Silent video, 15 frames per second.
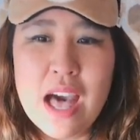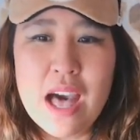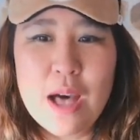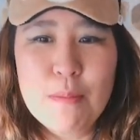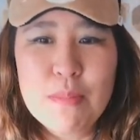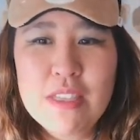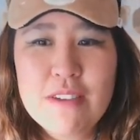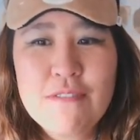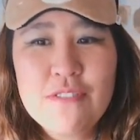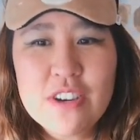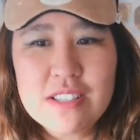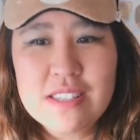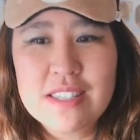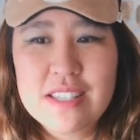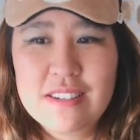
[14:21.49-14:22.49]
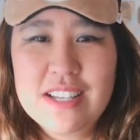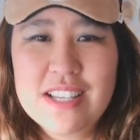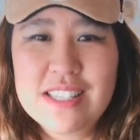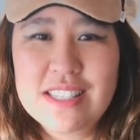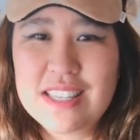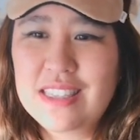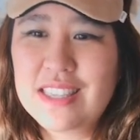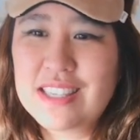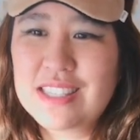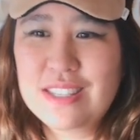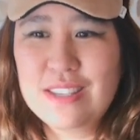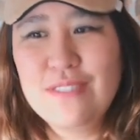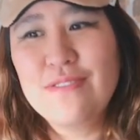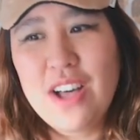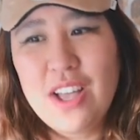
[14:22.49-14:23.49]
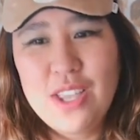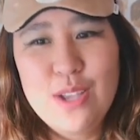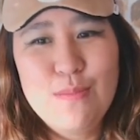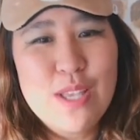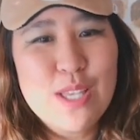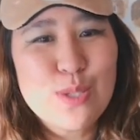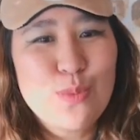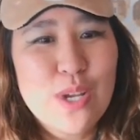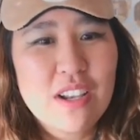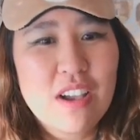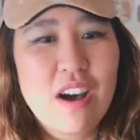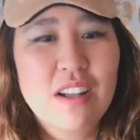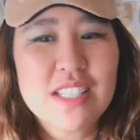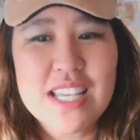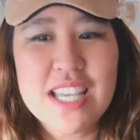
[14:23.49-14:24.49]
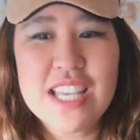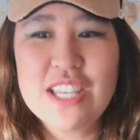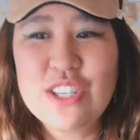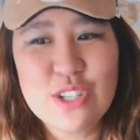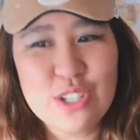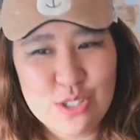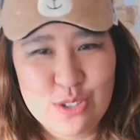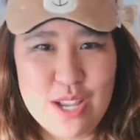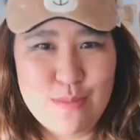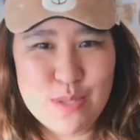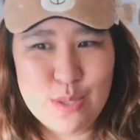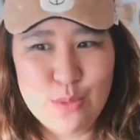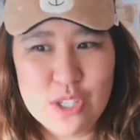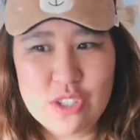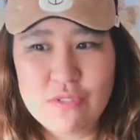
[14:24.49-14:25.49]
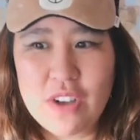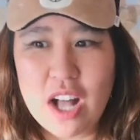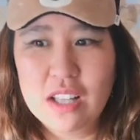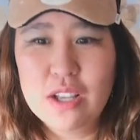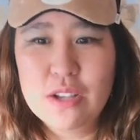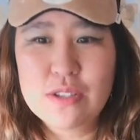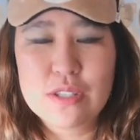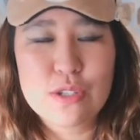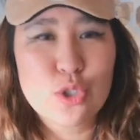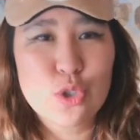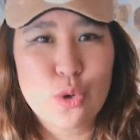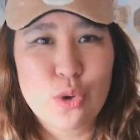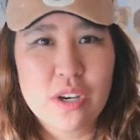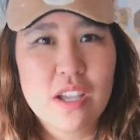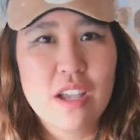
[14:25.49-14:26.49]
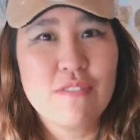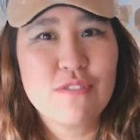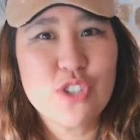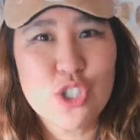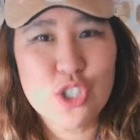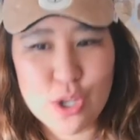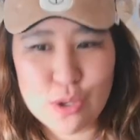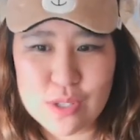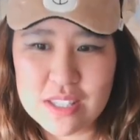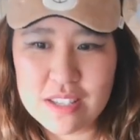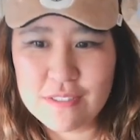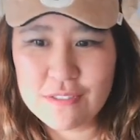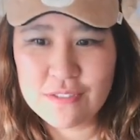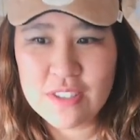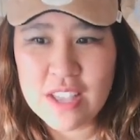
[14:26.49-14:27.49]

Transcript: The first series in this new volume is one called In Your Dreams, which follows the story of Joseph.